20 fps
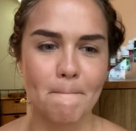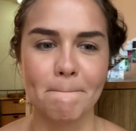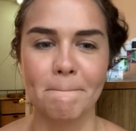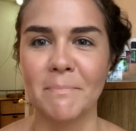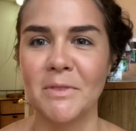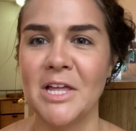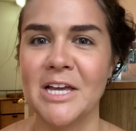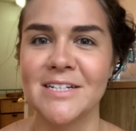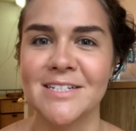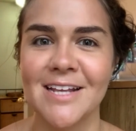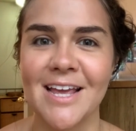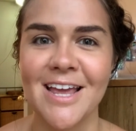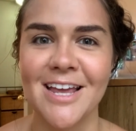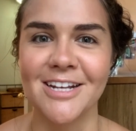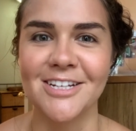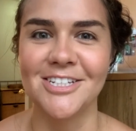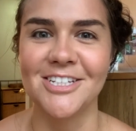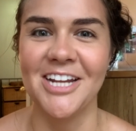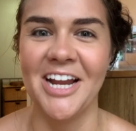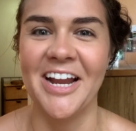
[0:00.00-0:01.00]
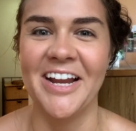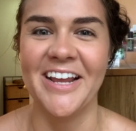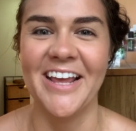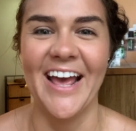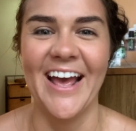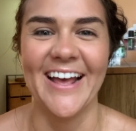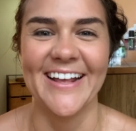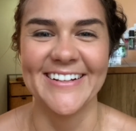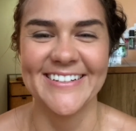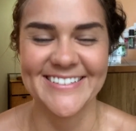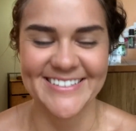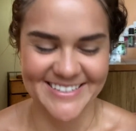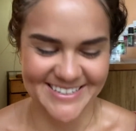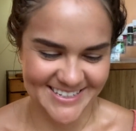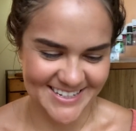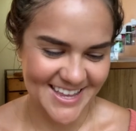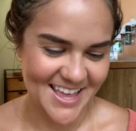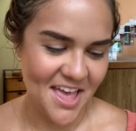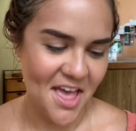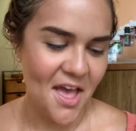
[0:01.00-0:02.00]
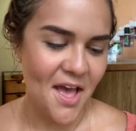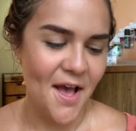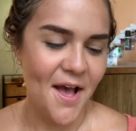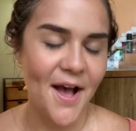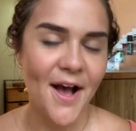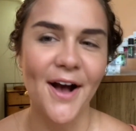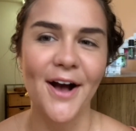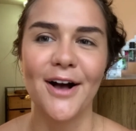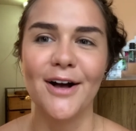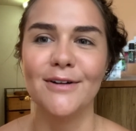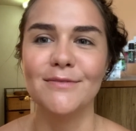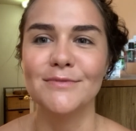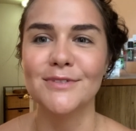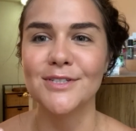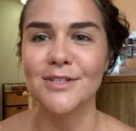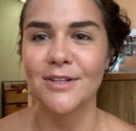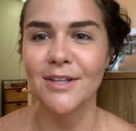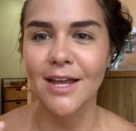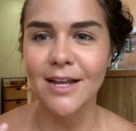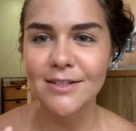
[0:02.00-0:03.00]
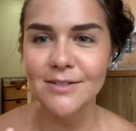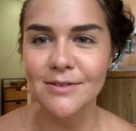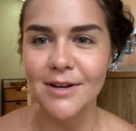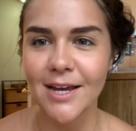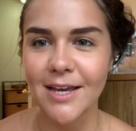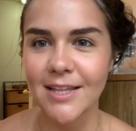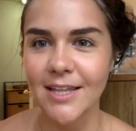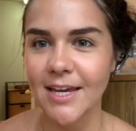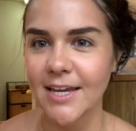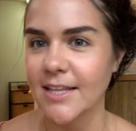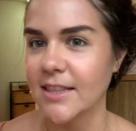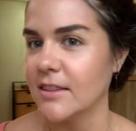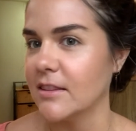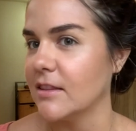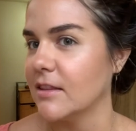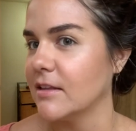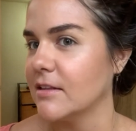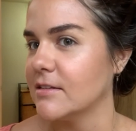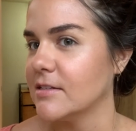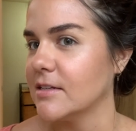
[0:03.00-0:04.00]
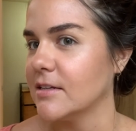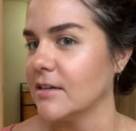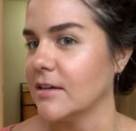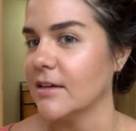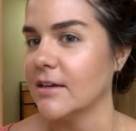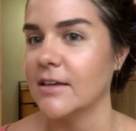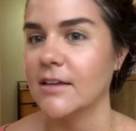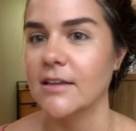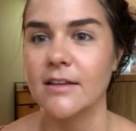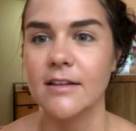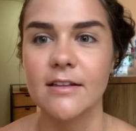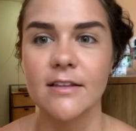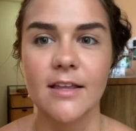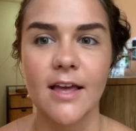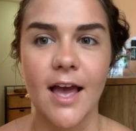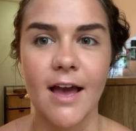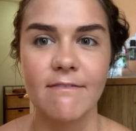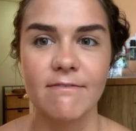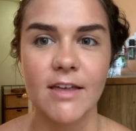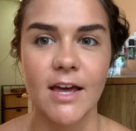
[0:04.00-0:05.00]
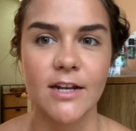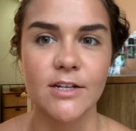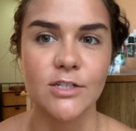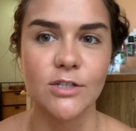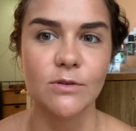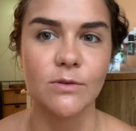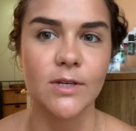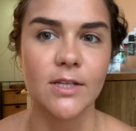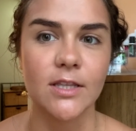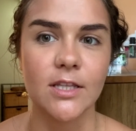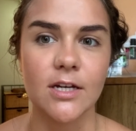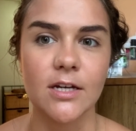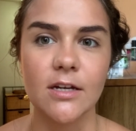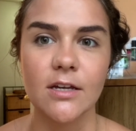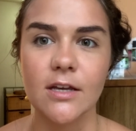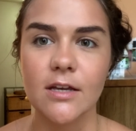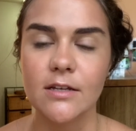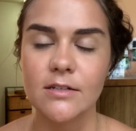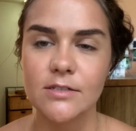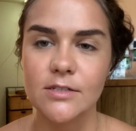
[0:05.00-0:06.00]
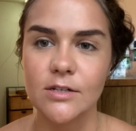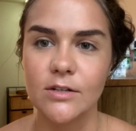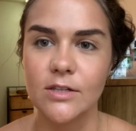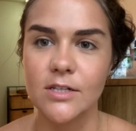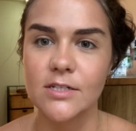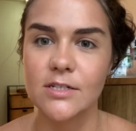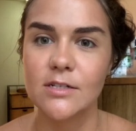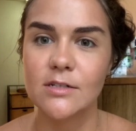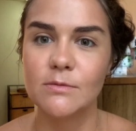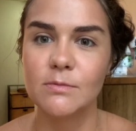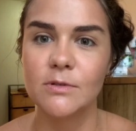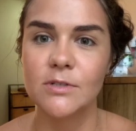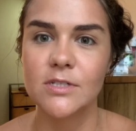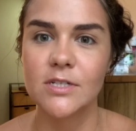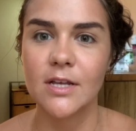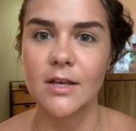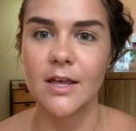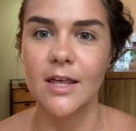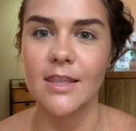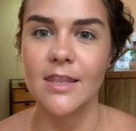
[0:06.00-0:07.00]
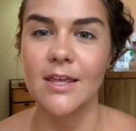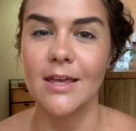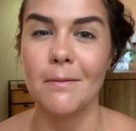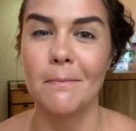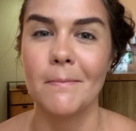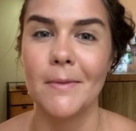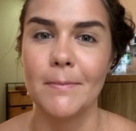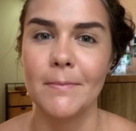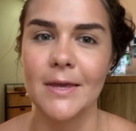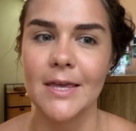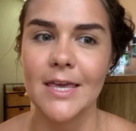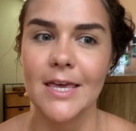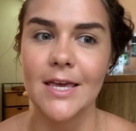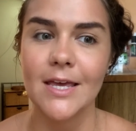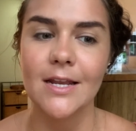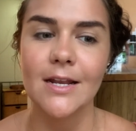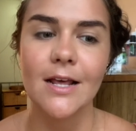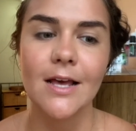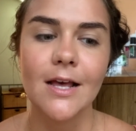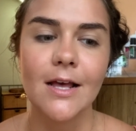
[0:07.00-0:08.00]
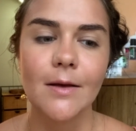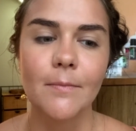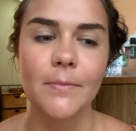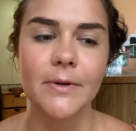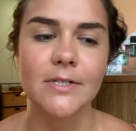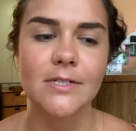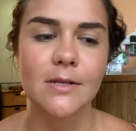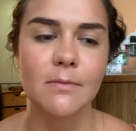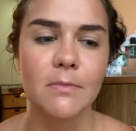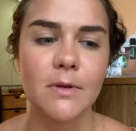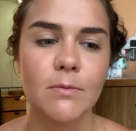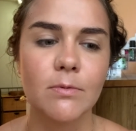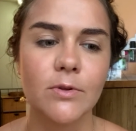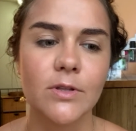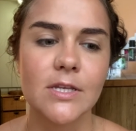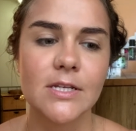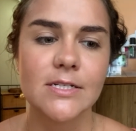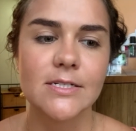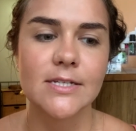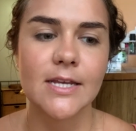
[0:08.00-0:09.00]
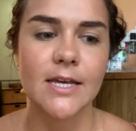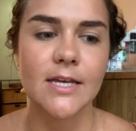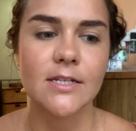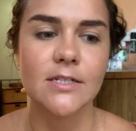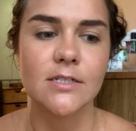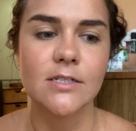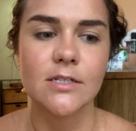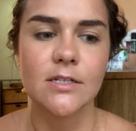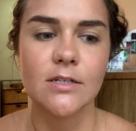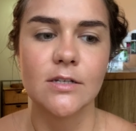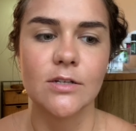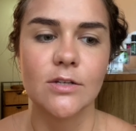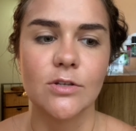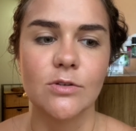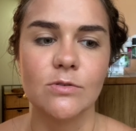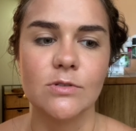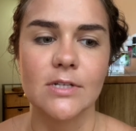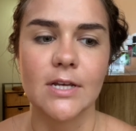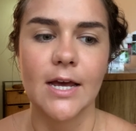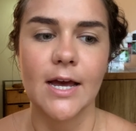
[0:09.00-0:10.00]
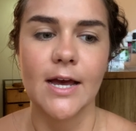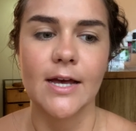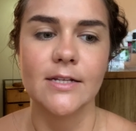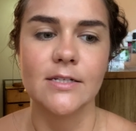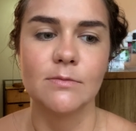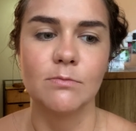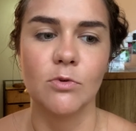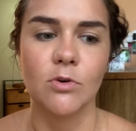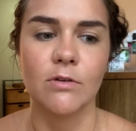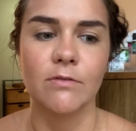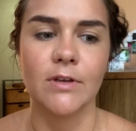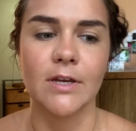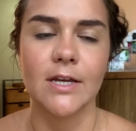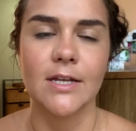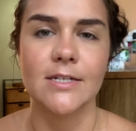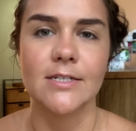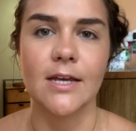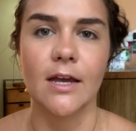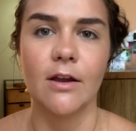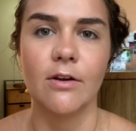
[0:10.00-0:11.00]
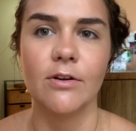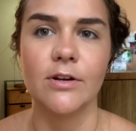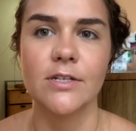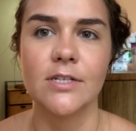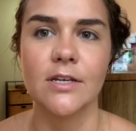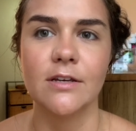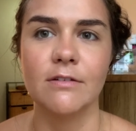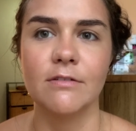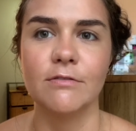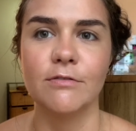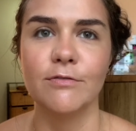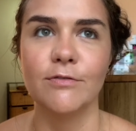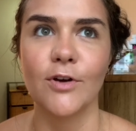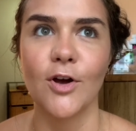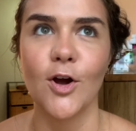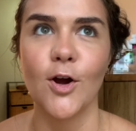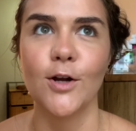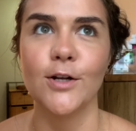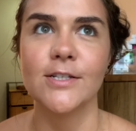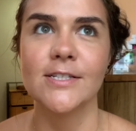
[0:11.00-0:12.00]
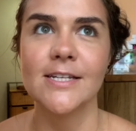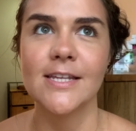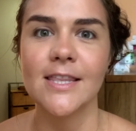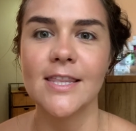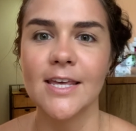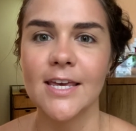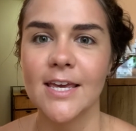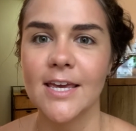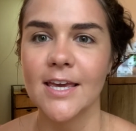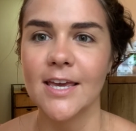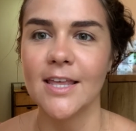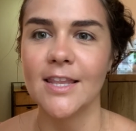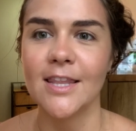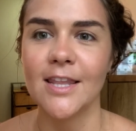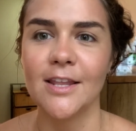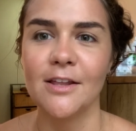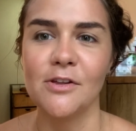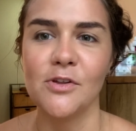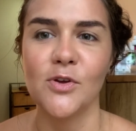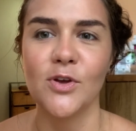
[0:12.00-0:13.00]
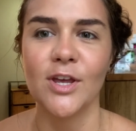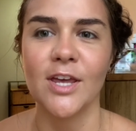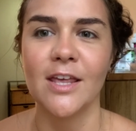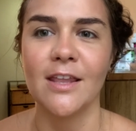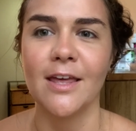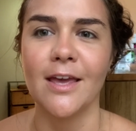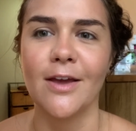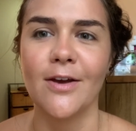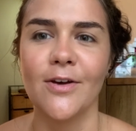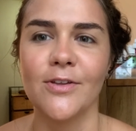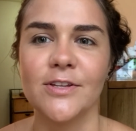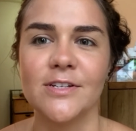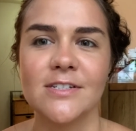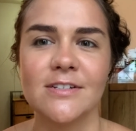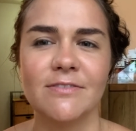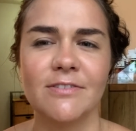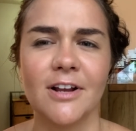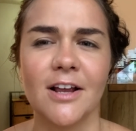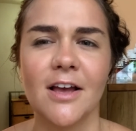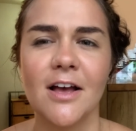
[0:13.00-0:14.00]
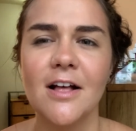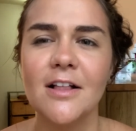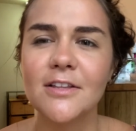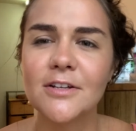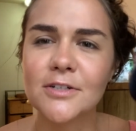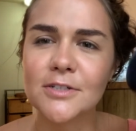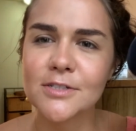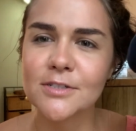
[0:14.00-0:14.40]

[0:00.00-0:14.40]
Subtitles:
less aged, I guess. So that's why I like to have that dewy look. So this is supposed to, I think, mimic it, but some people these days use it as more of like a decorative artsy thing, and that you can get like all these different colors